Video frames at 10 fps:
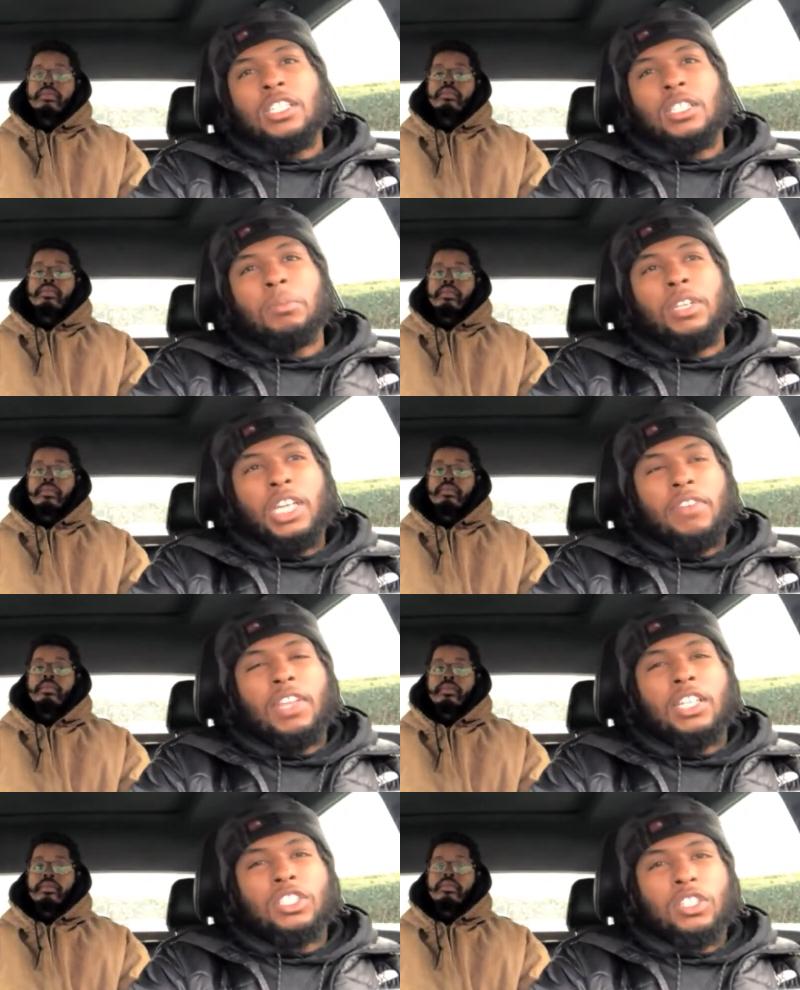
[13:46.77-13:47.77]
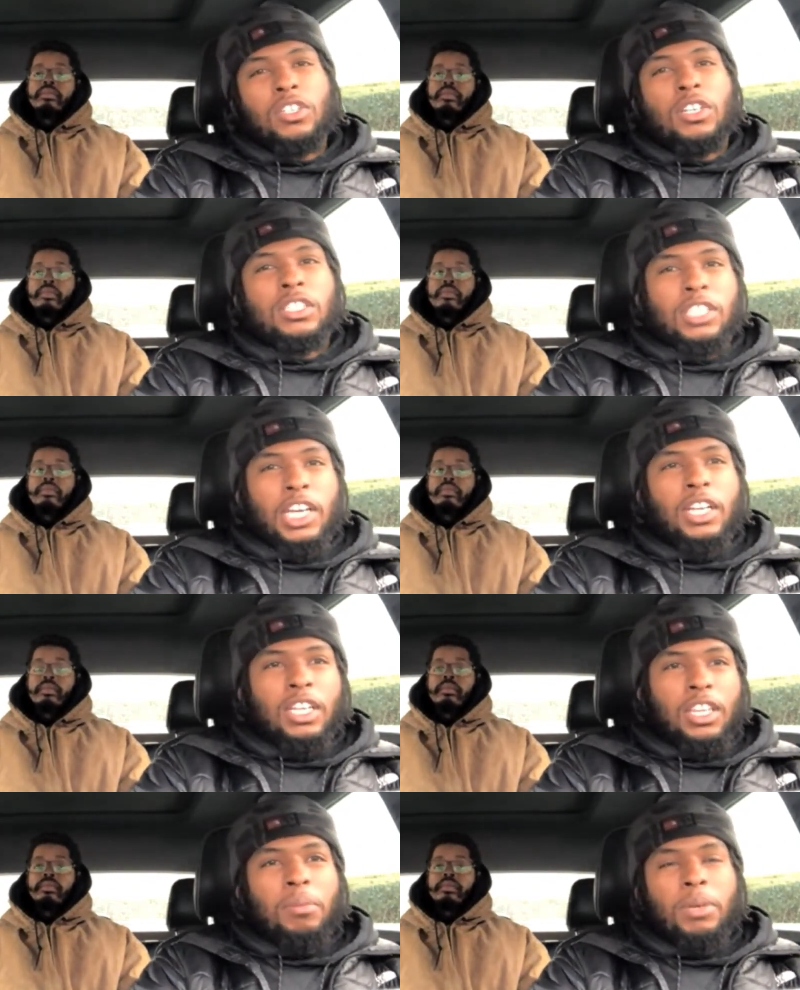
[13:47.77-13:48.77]
Speaker 1: To believe that you're gonna take
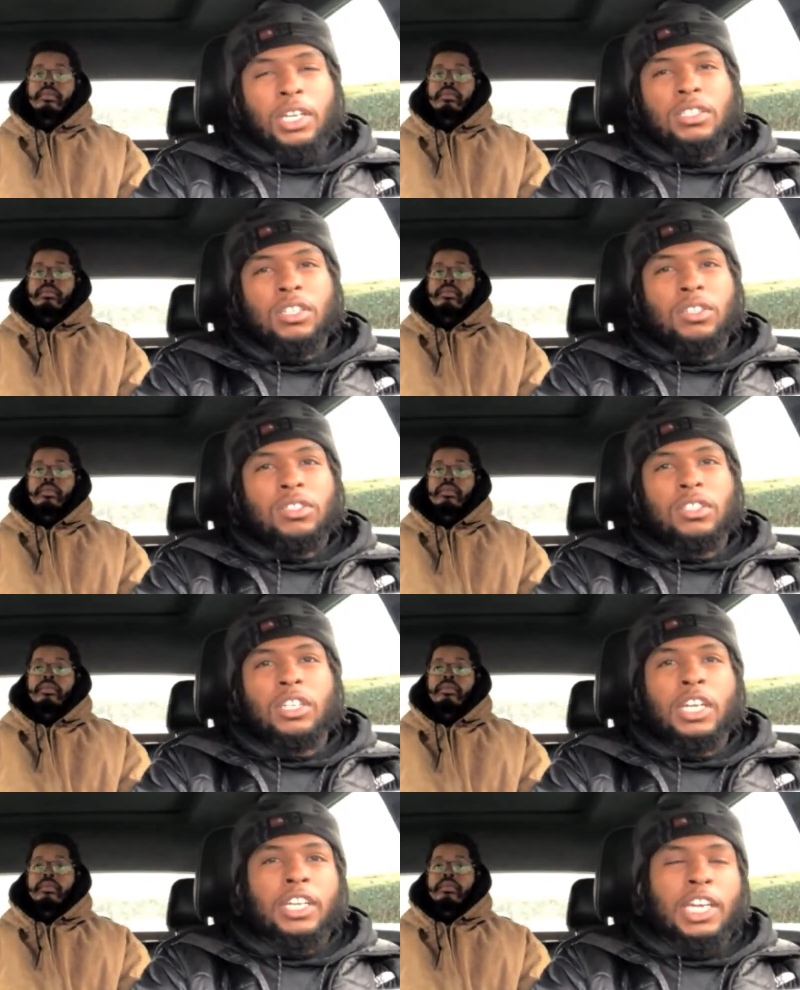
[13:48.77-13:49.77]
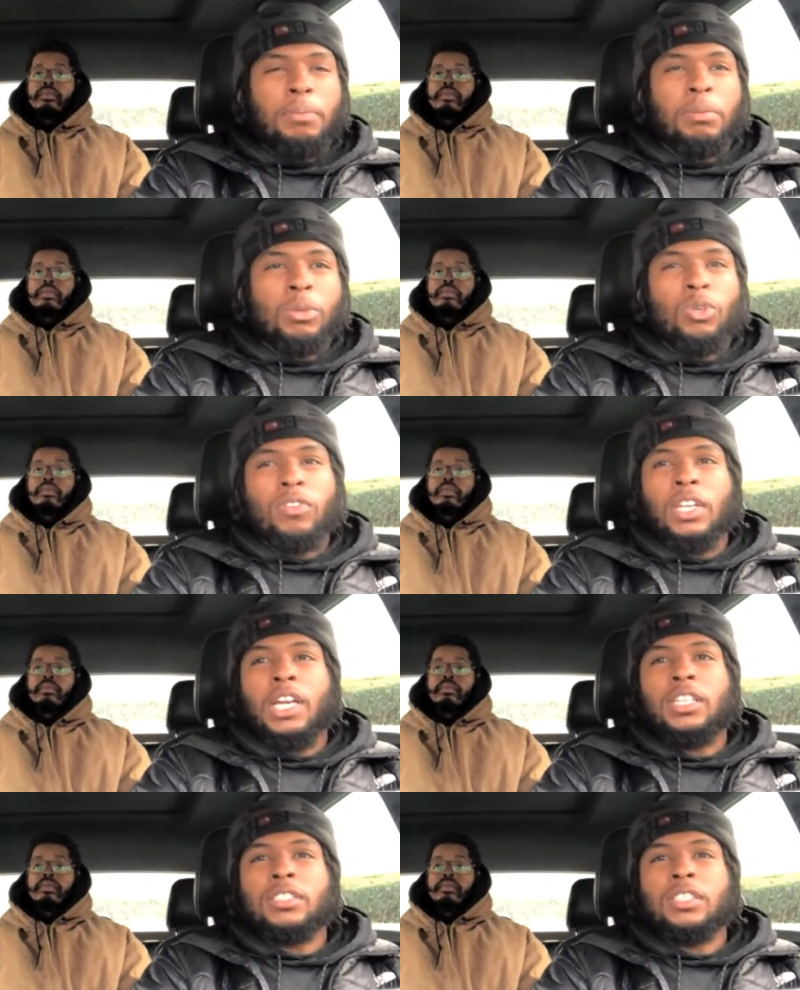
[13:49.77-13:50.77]
another man's culture and keep it moving
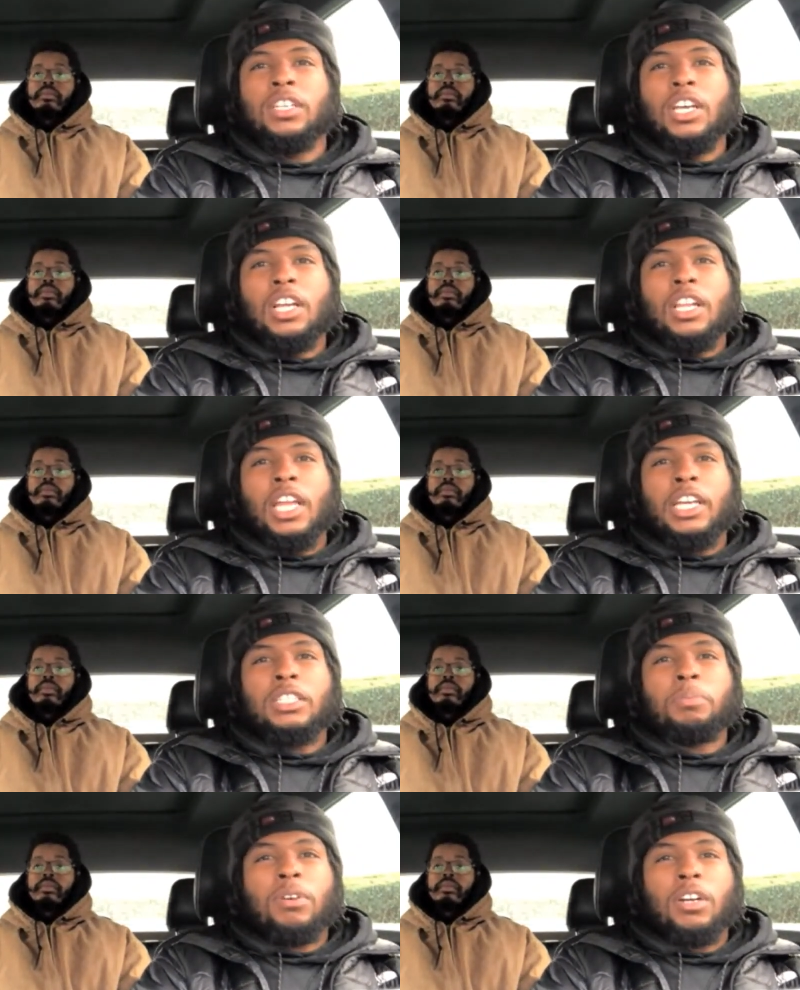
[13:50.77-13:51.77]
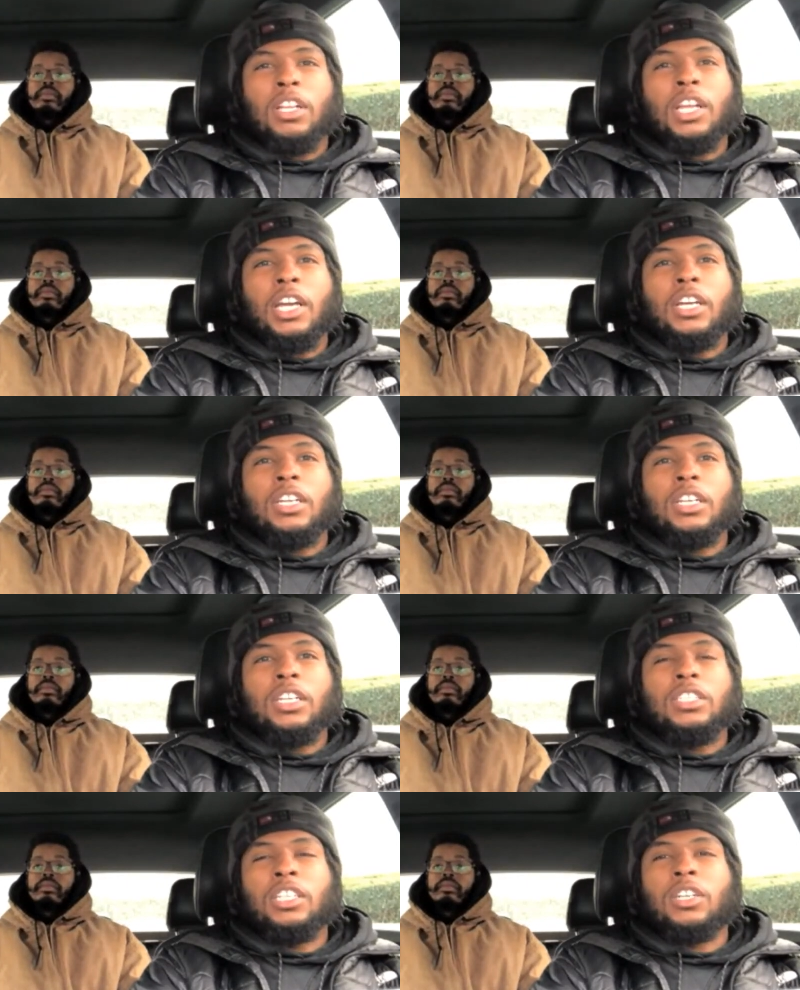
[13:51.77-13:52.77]
like it's a like it's part of like
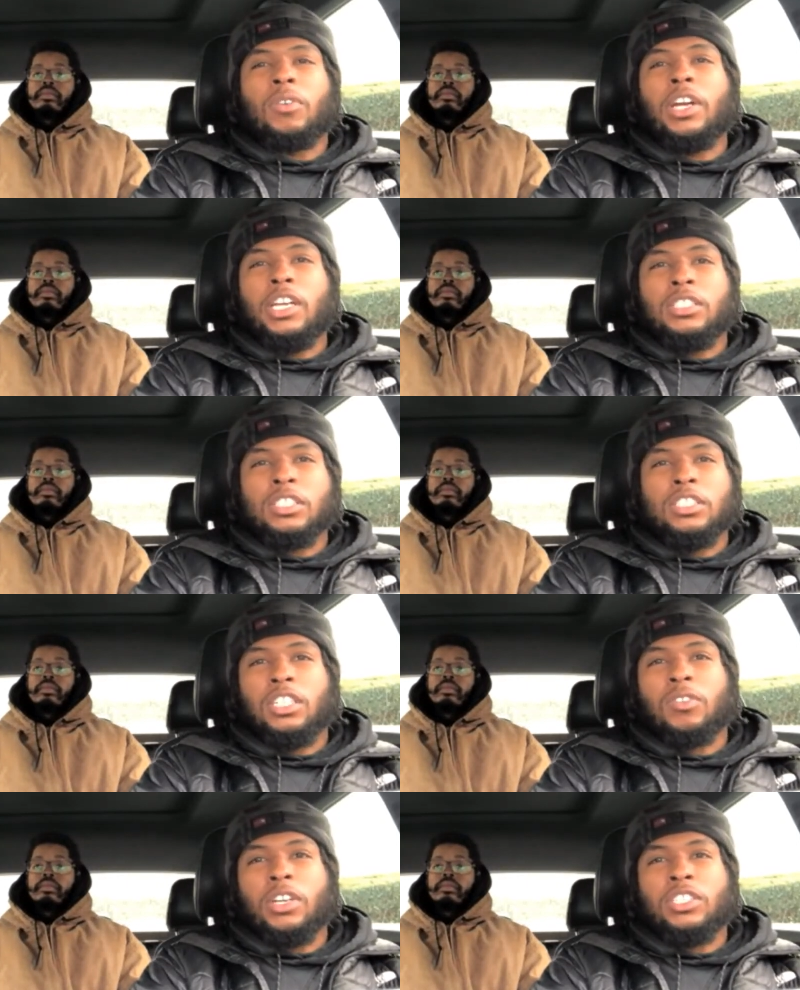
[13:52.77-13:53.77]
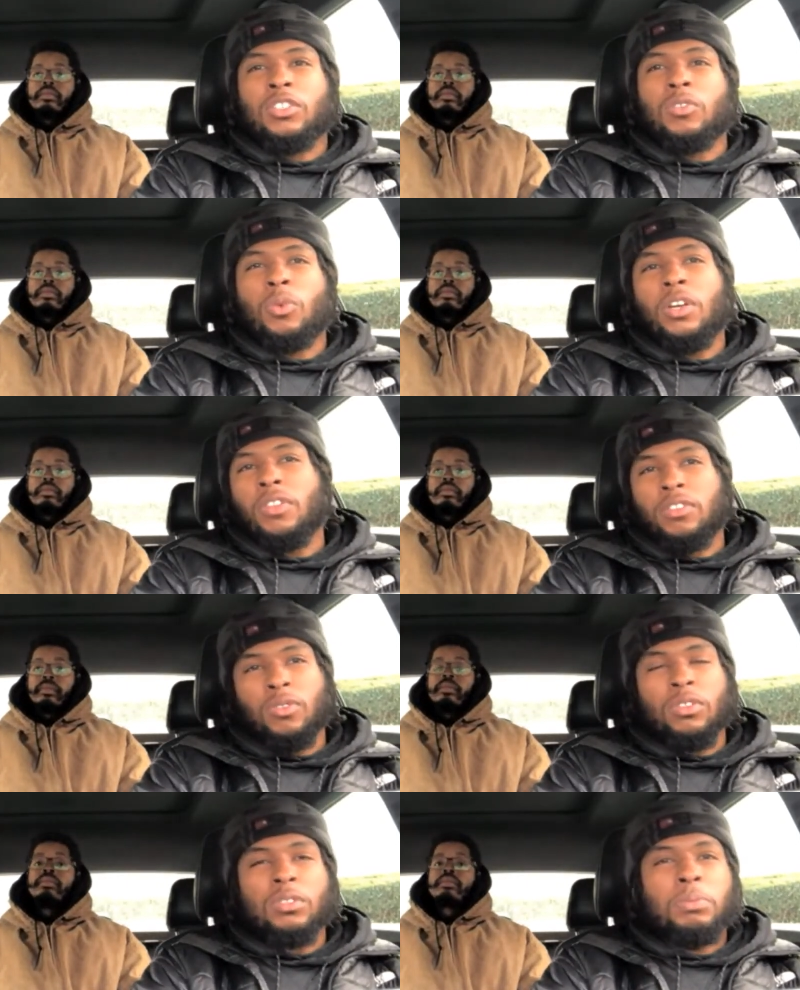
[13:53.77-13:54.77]
a, a generate it's a generational wealth,
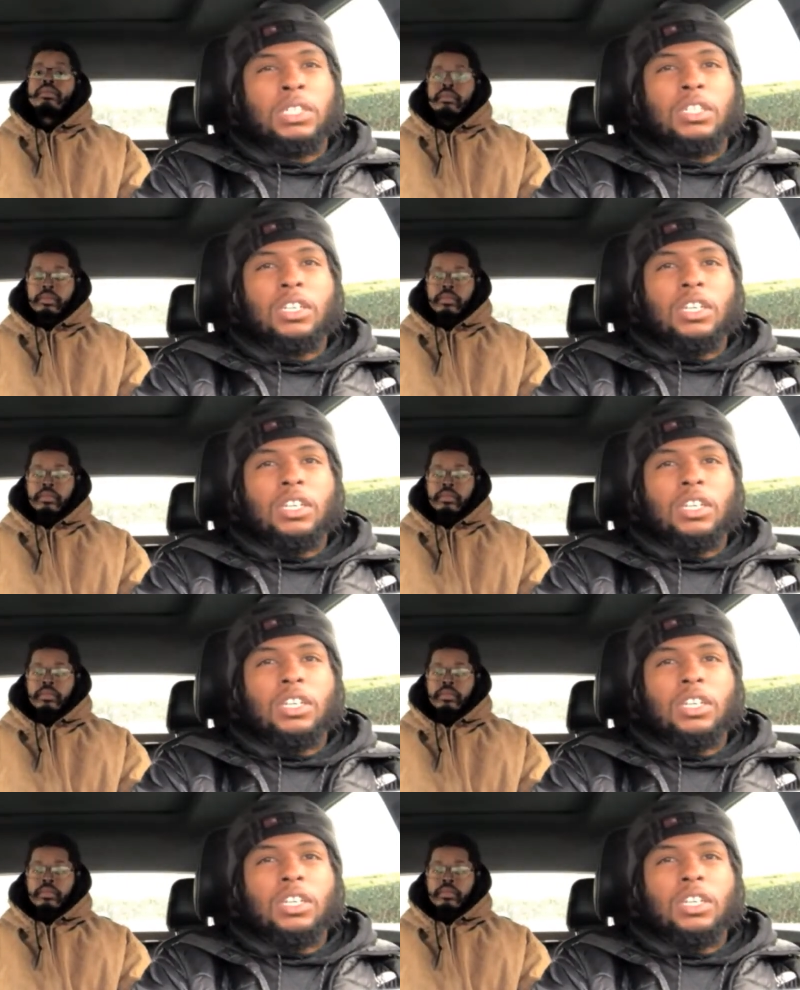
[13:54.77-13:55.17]
so to speak.